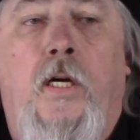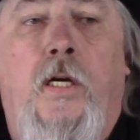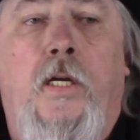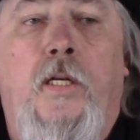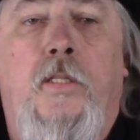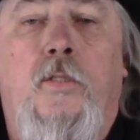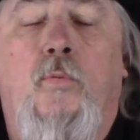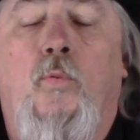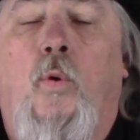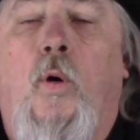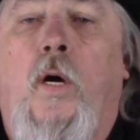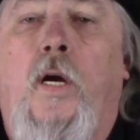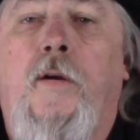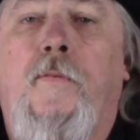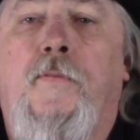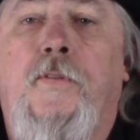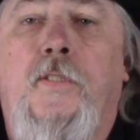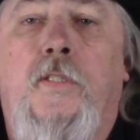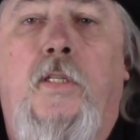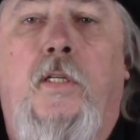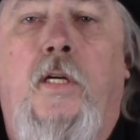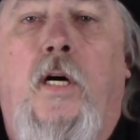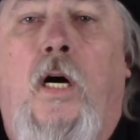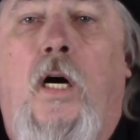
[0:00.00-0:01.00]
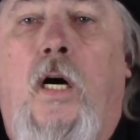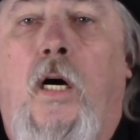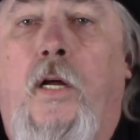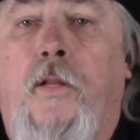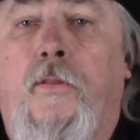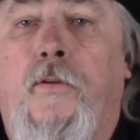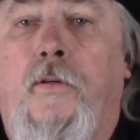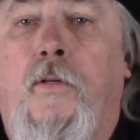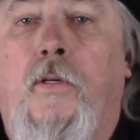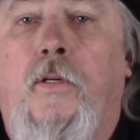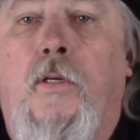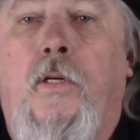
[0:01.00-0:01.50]
His wife is an
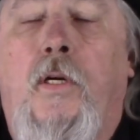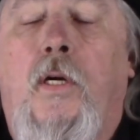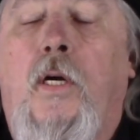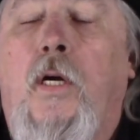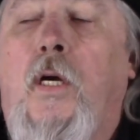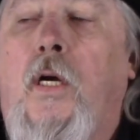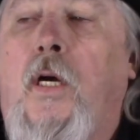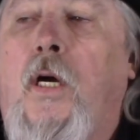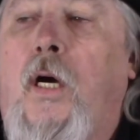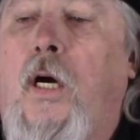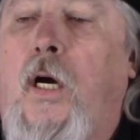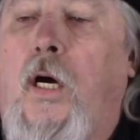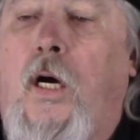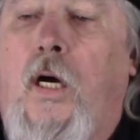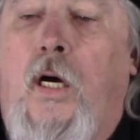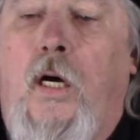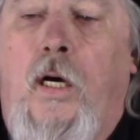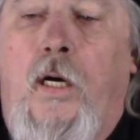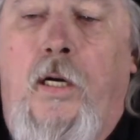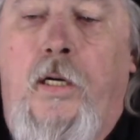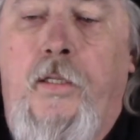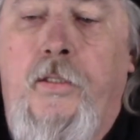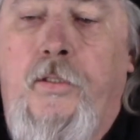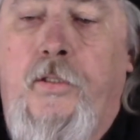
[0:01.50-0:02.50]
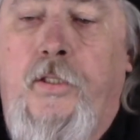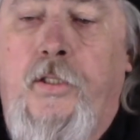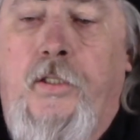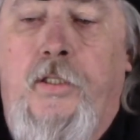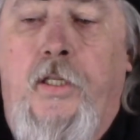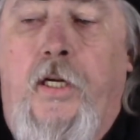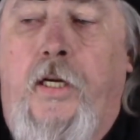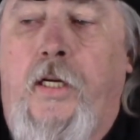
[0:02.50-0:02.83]
author, just